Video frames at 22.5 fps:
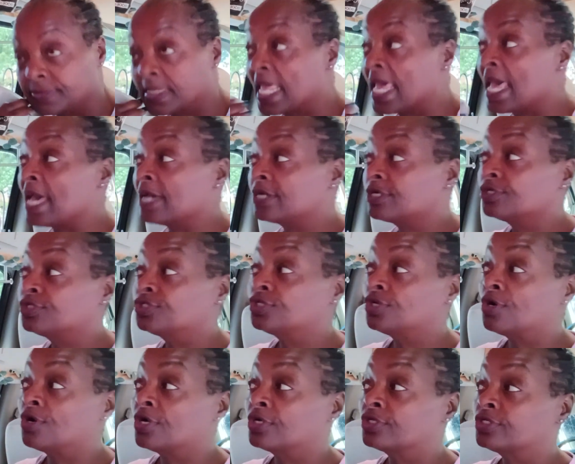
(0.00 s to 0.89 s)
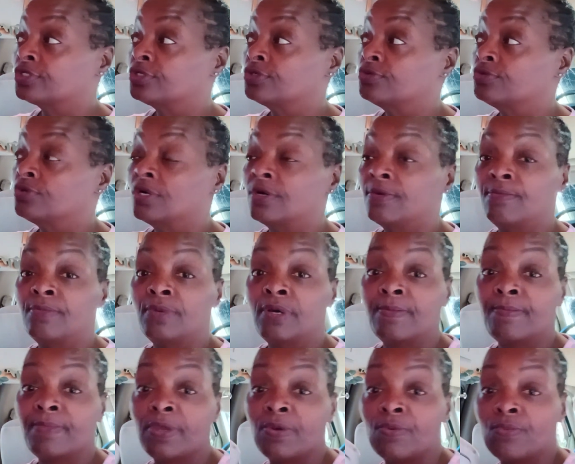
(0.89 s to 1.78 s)
I could charge 2 of them
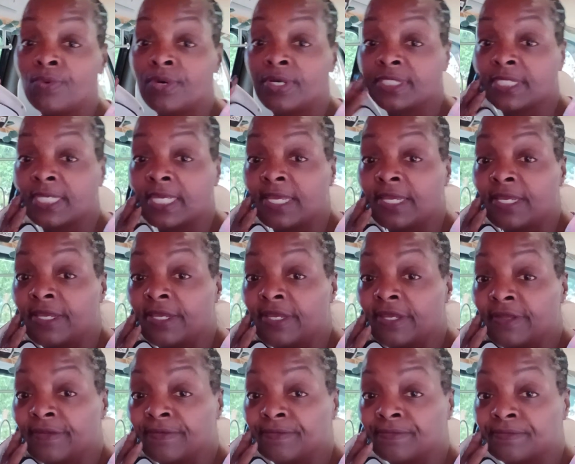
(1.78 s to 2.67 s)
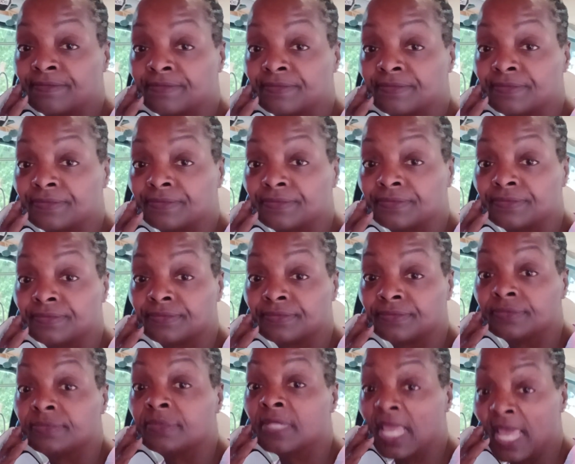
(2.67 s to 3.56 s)
up at one time.
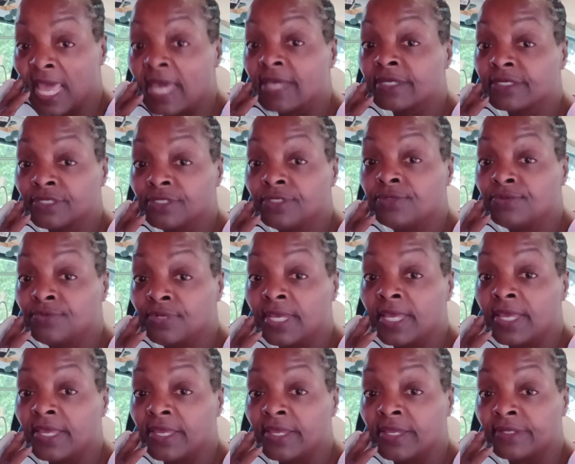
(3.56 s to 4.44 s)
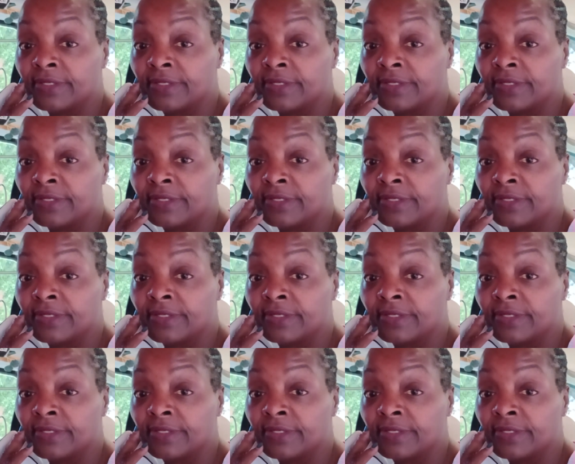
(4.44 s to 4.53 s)
I can do that.